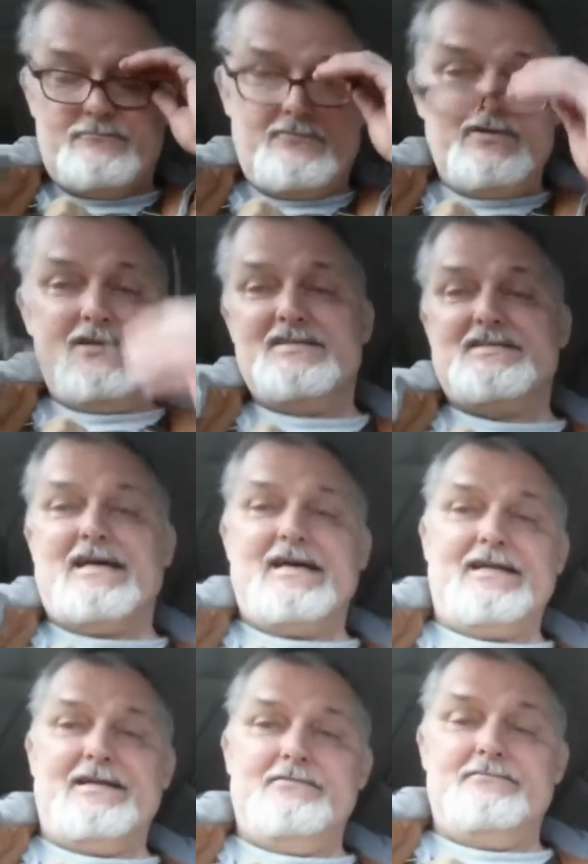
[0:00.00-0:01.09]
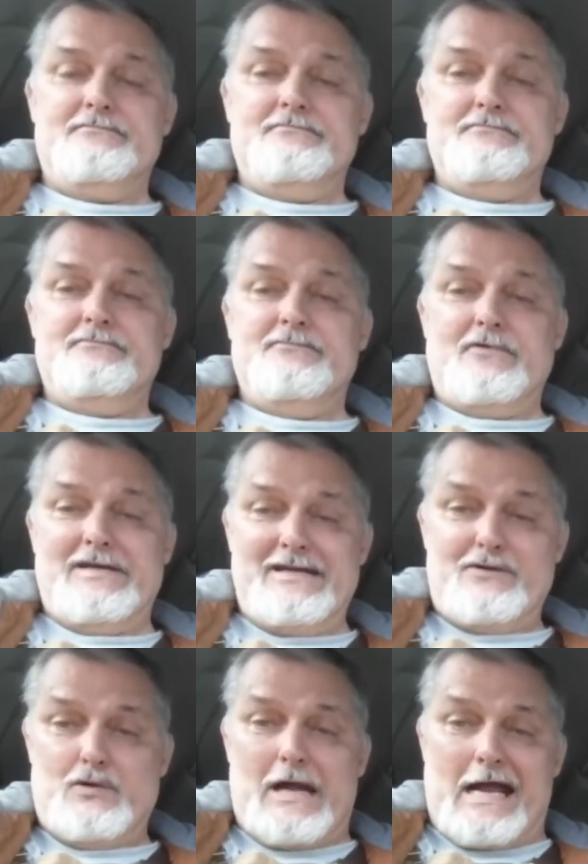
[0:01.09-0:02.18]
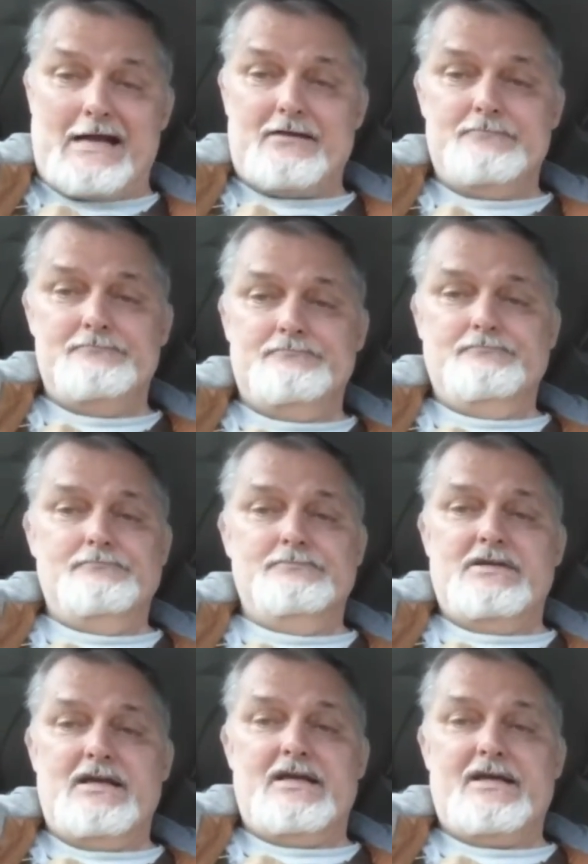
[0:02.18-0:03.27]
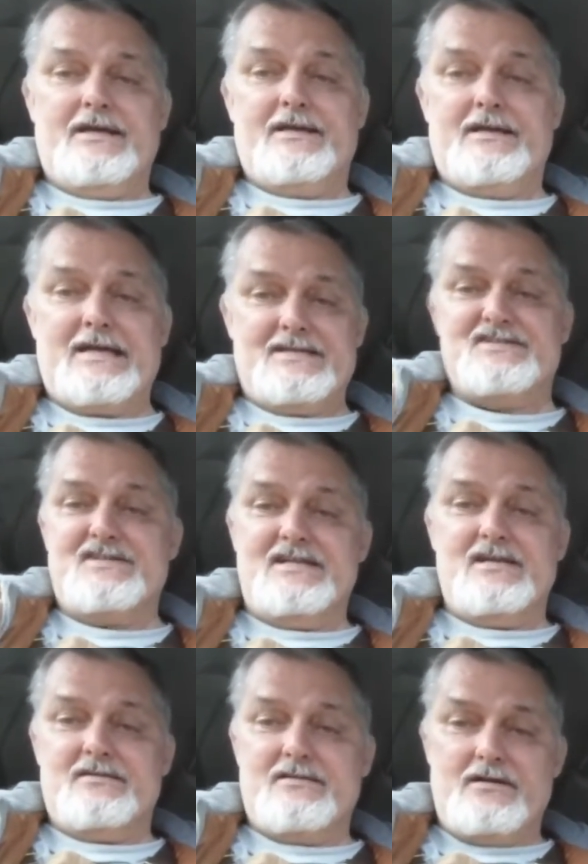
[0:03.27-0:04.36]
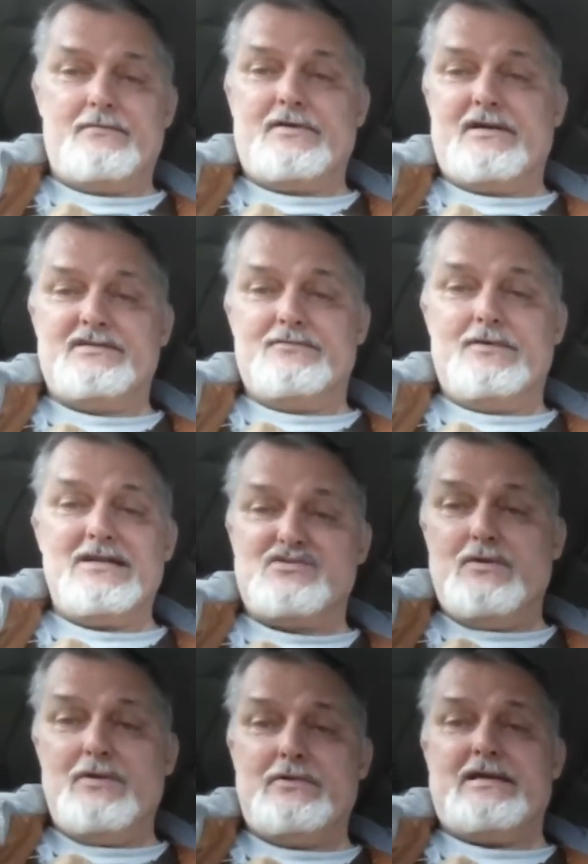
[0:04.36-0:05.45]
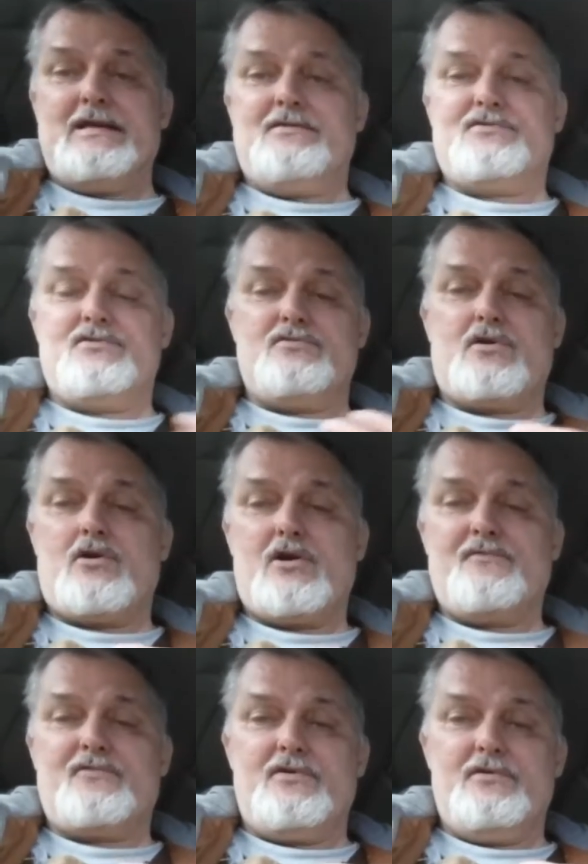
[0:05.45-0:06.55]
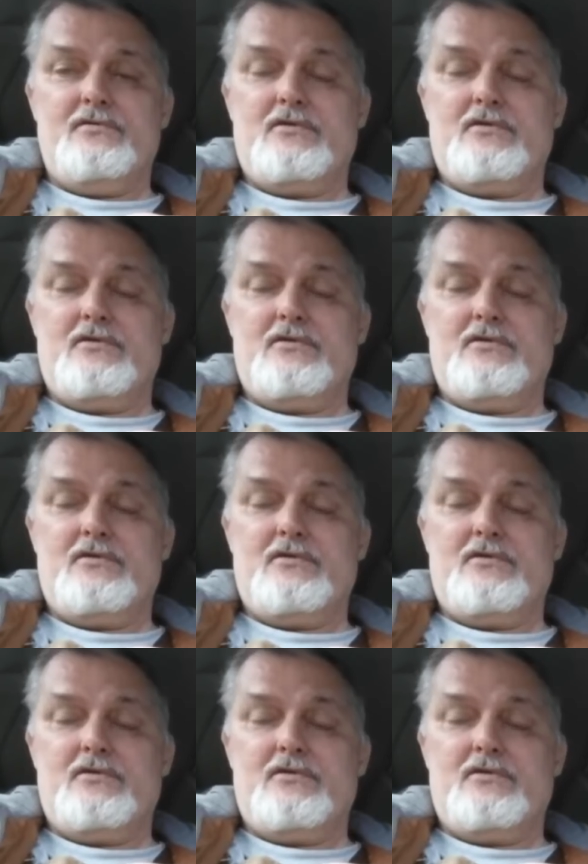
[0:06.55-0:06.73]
we decided we need a rock. And I had the city to go and bring us some rocks. So we ran out to Hartford